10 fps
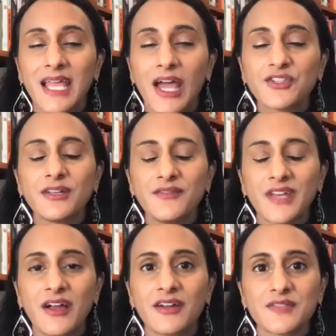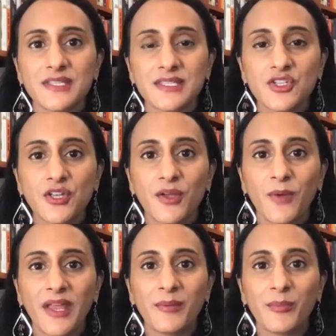alternative narratives is such a good
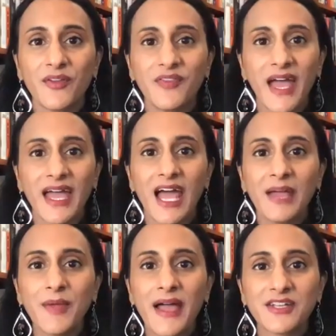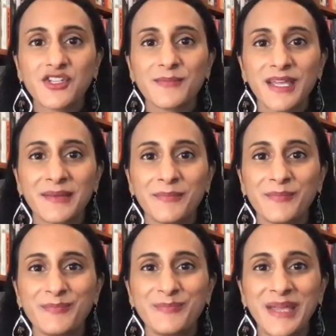way to put that. I actually am going to
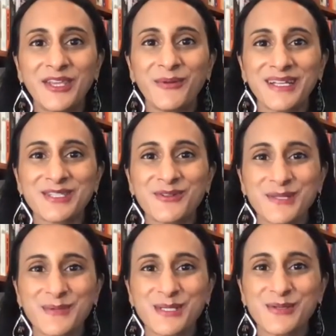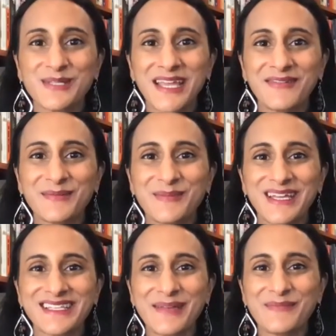make you answer this one too, David,
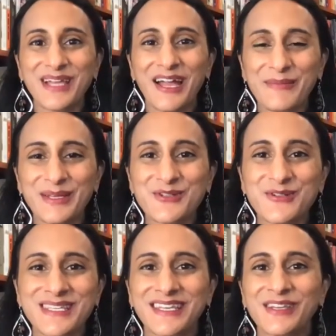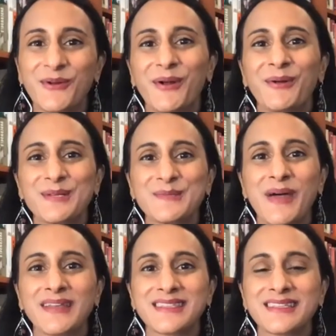because I'm I'm interested in your
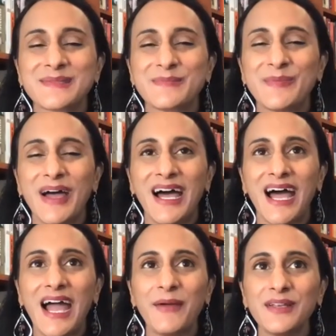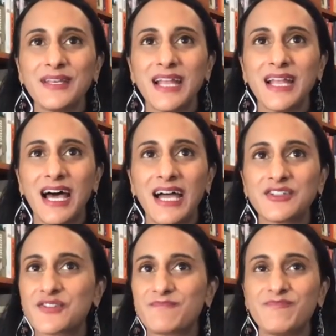response to this. Uh, I would uh,
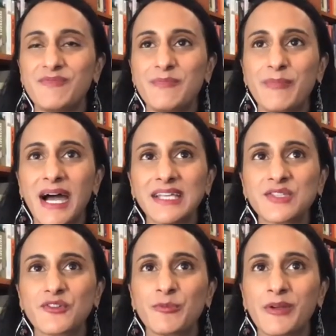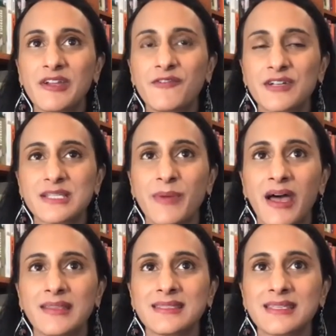my sort of brief
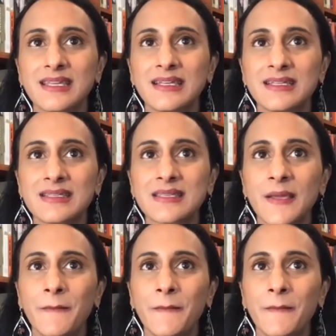response is